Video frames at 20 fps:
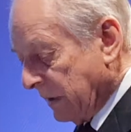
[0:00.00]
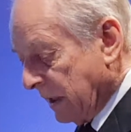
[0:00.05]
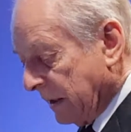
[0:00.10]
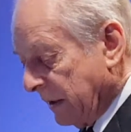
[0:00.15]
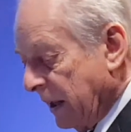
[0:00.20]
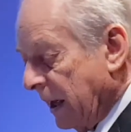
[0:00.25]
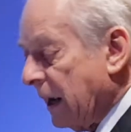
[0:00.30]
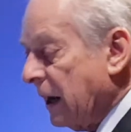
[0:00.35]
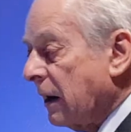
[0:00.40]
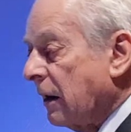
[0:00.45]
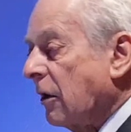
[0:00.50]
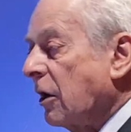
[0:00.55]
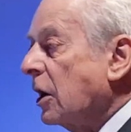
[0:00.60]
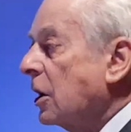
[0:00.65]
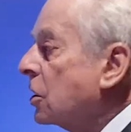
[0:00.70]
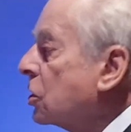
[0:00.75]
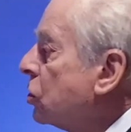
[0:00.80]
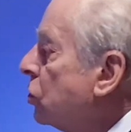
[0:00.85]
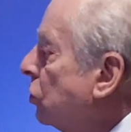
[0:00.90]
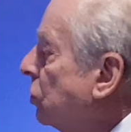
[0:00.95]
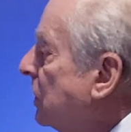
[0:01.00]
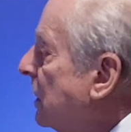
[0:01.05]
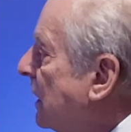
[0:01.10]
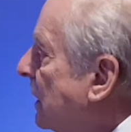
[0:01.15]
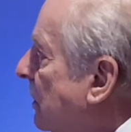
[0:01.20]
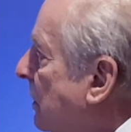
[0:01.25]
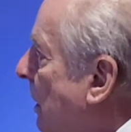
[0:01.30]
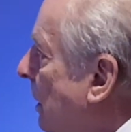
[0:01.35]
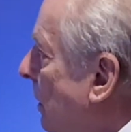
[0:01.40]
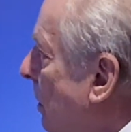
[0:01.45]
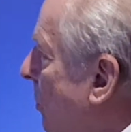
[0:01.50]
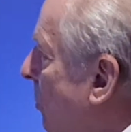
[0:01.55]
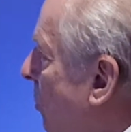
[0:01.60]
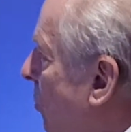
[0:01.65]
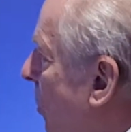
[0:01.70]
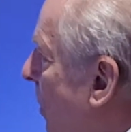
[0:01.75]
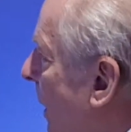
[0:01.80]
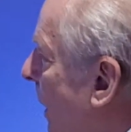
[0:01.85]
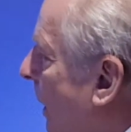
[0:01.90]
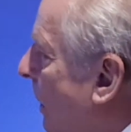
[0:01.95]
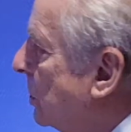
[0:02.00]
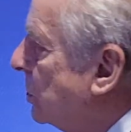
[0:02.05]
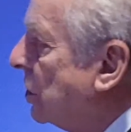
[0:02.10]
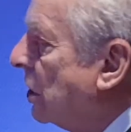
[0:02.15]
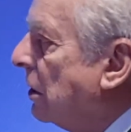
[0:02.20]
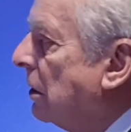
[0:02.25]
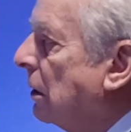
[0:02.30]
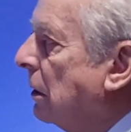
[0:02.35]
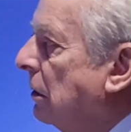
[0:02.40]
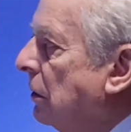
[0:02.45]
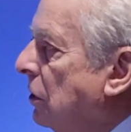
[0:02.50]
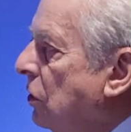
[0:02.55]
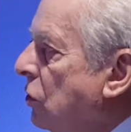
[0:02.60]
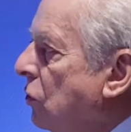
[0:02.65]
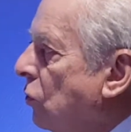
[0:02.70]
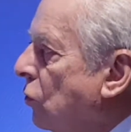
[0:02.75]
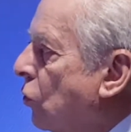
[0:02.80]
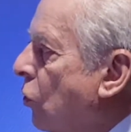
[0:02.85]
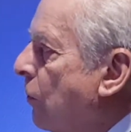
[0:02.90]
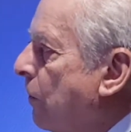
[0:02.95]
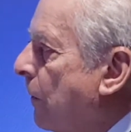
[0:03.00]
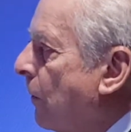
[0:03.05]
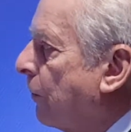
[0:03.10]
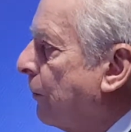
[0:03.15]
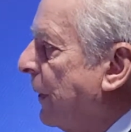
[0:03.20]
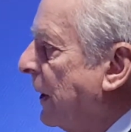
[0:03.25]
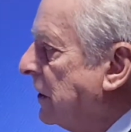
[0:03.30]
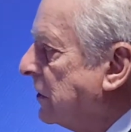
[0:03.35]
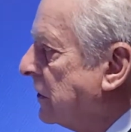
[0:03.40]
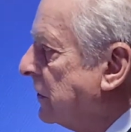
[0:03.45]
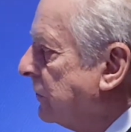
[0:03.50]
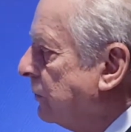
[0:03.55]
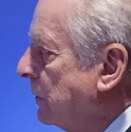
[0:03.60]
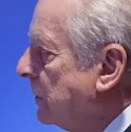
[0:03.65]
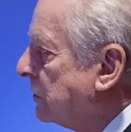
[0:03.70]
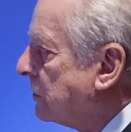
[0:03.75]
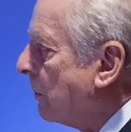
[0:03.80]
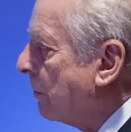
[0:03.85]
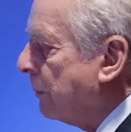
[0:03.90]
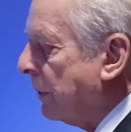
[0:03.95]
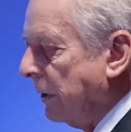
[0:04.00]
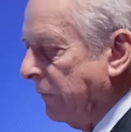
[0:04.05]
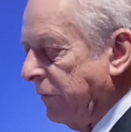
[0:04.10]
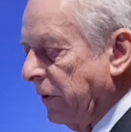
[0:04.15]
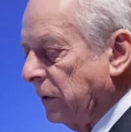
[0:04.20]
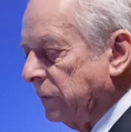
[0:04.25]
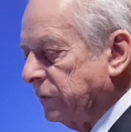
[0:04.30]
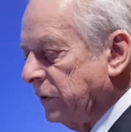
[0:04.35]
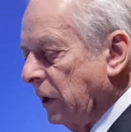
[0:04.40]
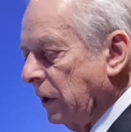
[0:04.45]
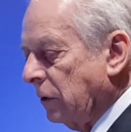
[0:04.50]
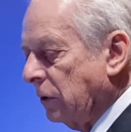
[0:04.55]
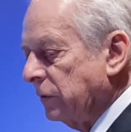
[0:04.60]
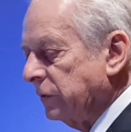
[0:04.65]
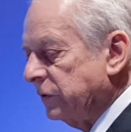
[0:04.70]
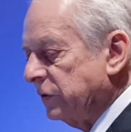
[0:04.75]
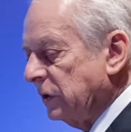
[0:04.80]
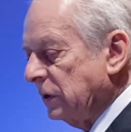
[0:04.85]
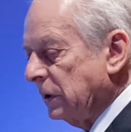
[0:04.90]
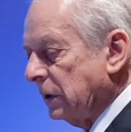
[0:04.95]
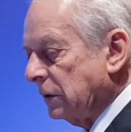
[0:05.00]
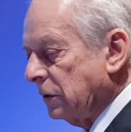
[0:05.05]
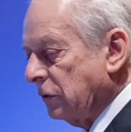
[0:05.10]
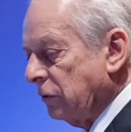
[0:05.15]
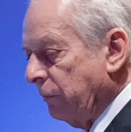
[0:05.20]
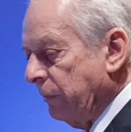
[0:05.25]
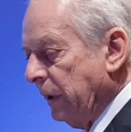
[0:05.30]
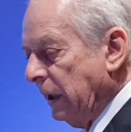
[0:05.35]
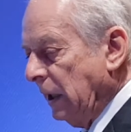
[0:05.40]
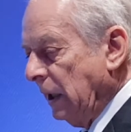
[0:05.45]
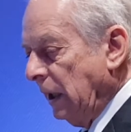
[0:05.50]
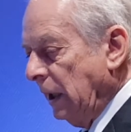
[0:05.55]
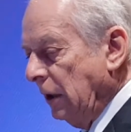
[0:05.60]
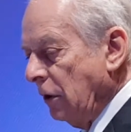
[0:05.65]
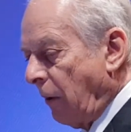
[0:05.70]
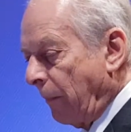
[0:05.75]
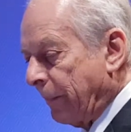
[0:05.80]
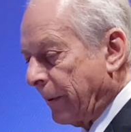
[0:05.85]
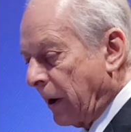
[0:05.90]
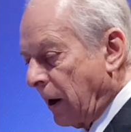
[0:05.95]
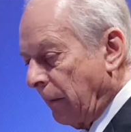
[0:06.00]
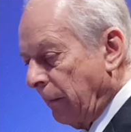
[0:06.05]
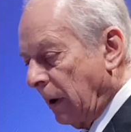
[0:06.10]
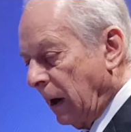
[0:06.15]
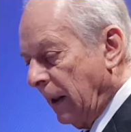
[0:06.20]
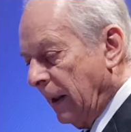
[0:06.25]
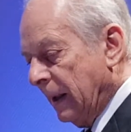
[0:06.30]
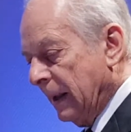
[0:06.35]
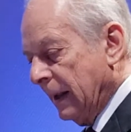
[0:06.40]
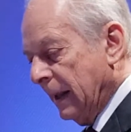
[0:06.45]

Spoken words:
that they are recruiting the new group of patients which were previously considered to be inoperable.